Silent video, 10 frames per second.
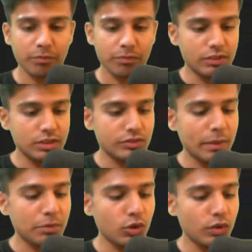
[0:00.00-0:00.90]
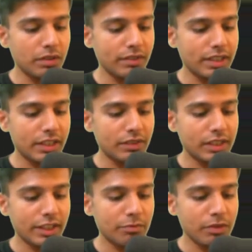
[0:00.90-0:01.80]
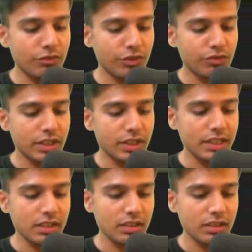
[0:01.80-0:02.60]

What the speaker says: We'll swap Q and pivot. It will give me 15,